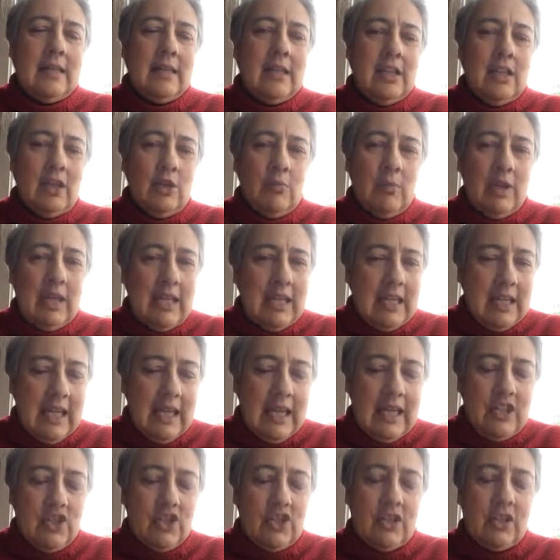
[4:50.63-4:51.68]
you know, we
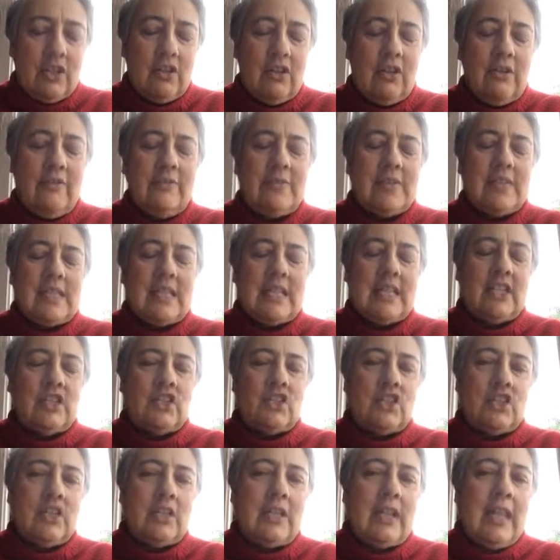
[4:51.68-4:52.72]
engaged in
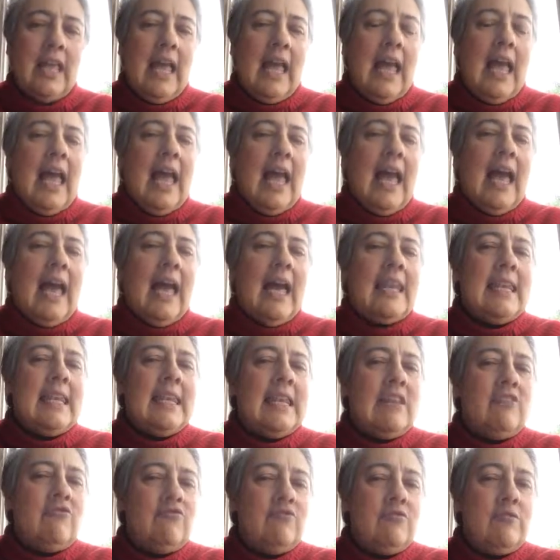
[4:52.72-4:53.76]
conversation, and
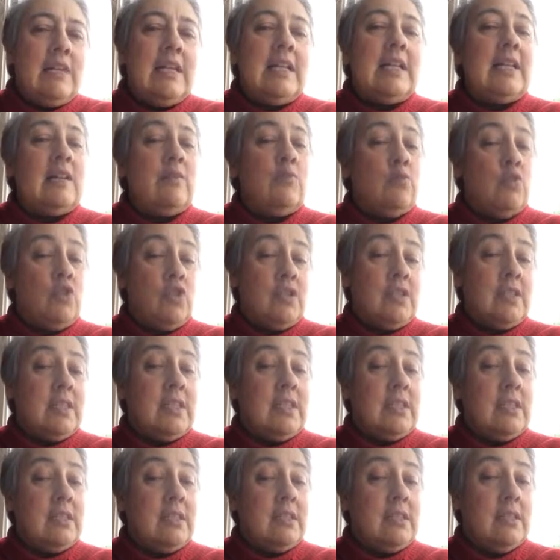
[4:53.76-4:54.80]
he really
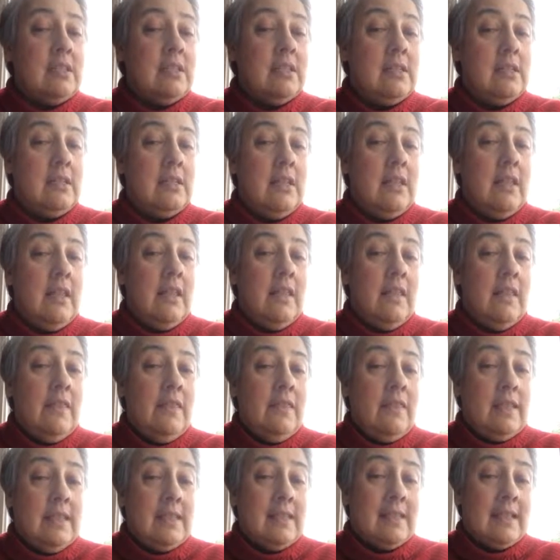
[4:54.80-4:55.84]
wanted
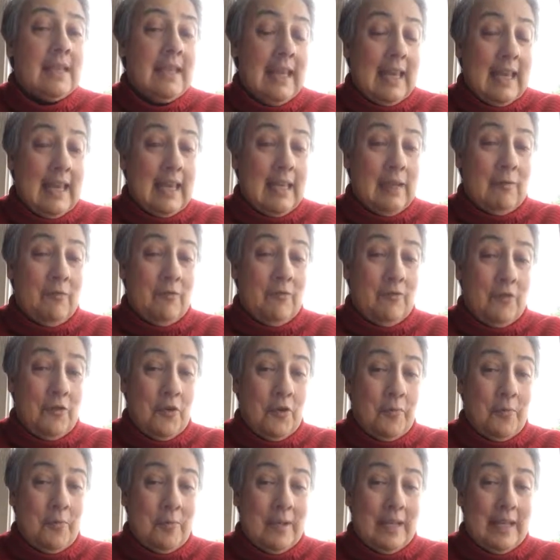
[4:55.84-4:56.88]
this game
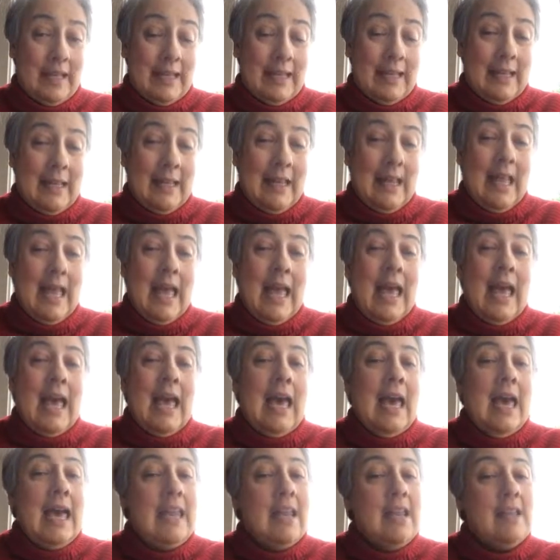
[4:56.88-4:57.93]
from me,
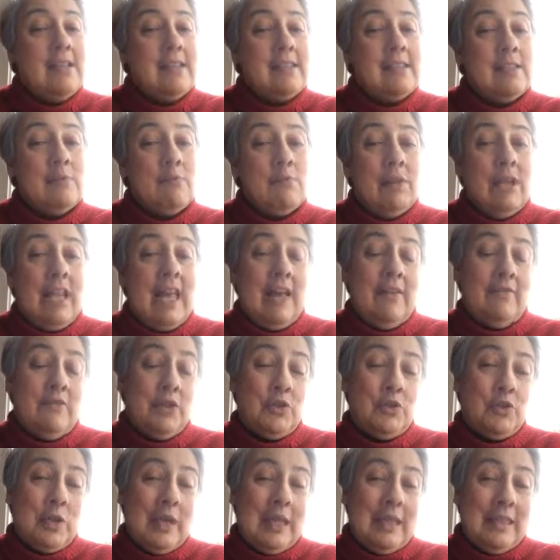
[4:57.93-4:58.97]
And I said, well, have
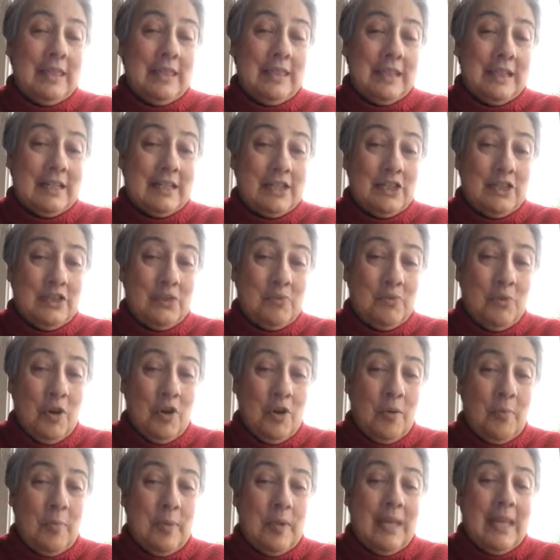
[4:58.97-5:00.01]
you got anything to
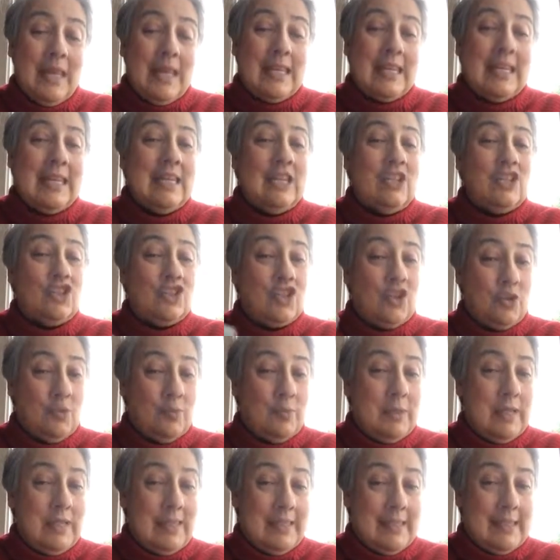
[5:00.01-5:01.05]
swap? And he
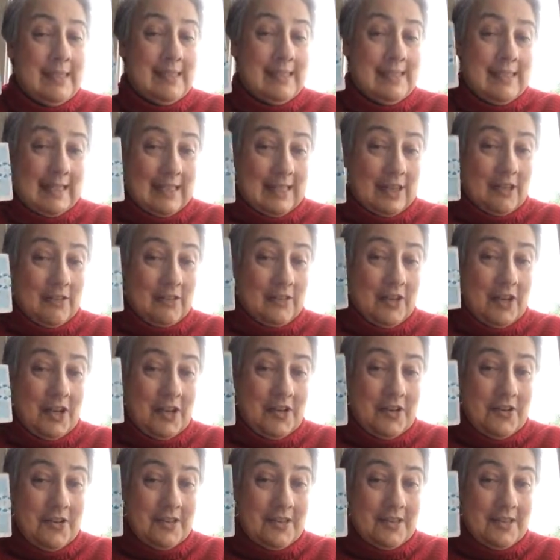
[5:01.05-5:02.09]
showed me this deck of
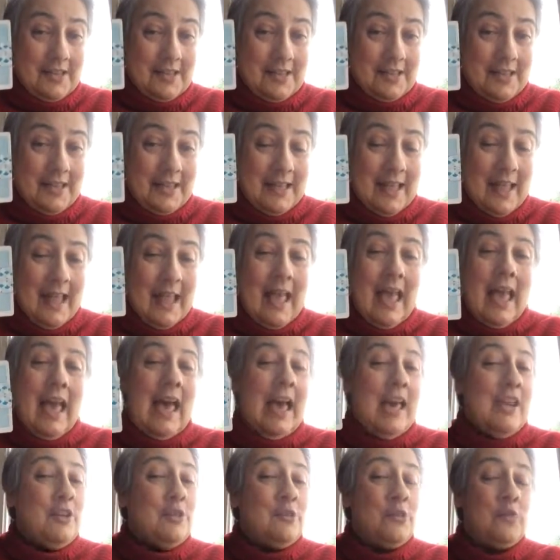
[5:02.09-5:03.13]
cards.
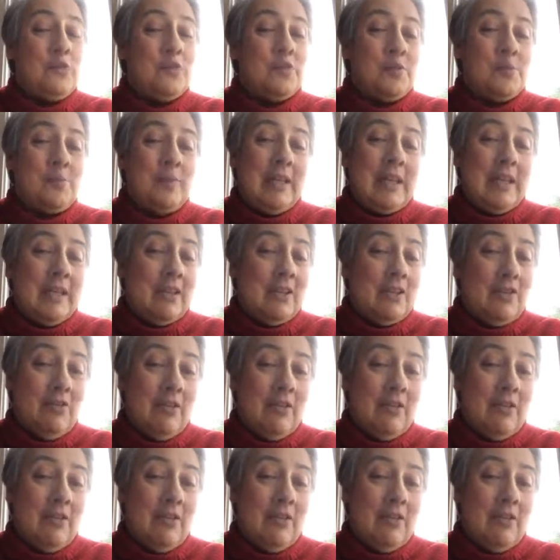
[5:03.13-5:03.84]
And of course, being a